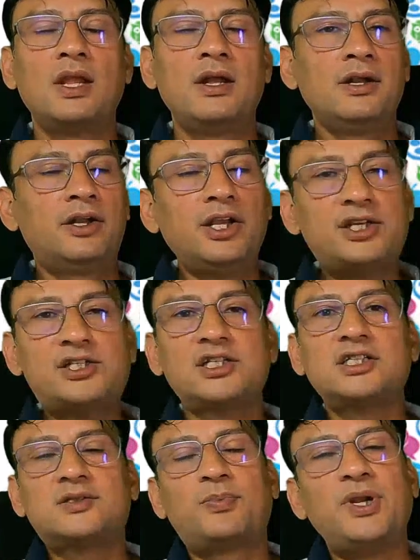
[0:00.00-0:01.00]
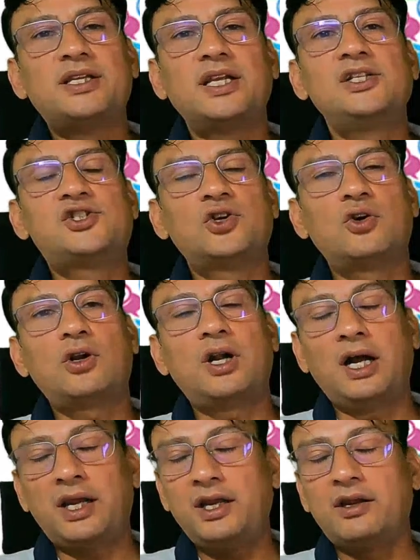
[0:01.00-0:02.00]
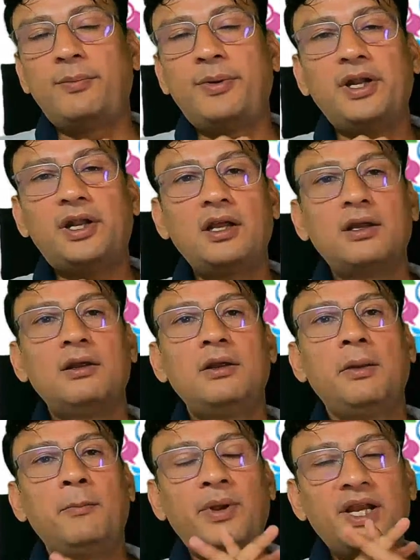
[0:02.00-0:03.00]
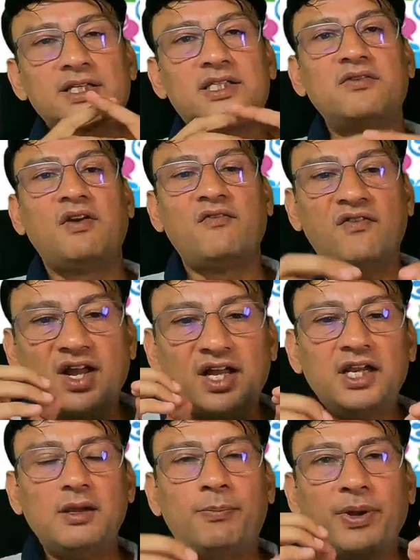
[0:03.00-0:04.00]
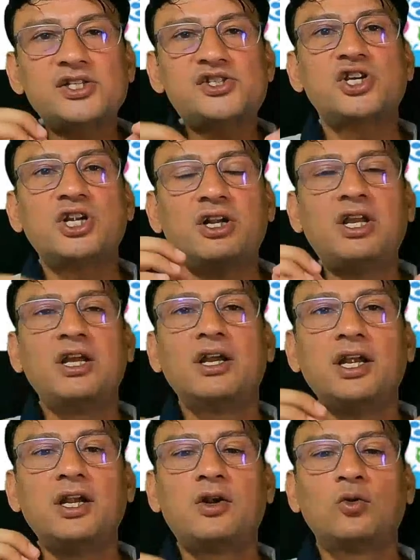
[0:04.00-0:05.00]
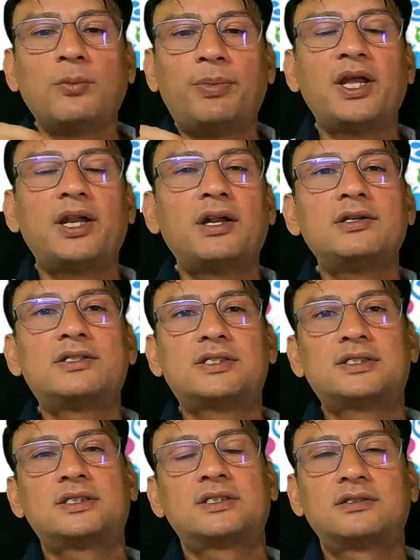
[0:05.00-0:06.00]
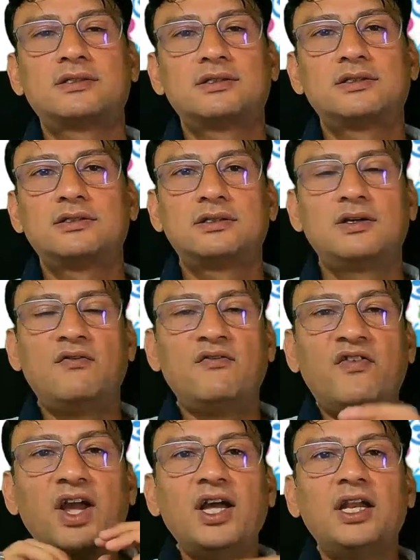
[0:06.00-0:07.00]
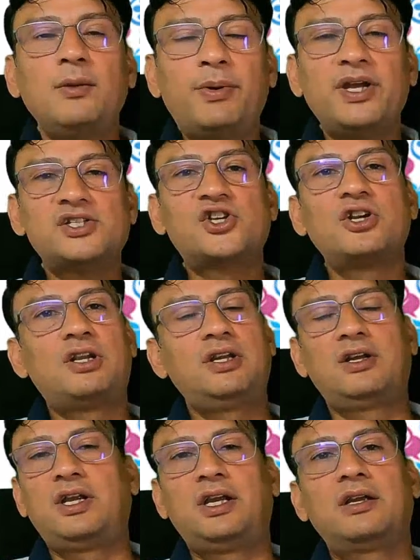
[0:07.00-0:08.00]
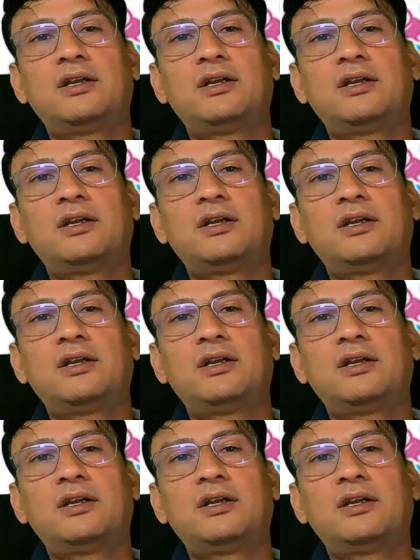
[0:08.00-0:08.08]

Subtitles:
Teachers, please ensure, again repeating, please give a very patient hearing to the parents. Very patient hearing.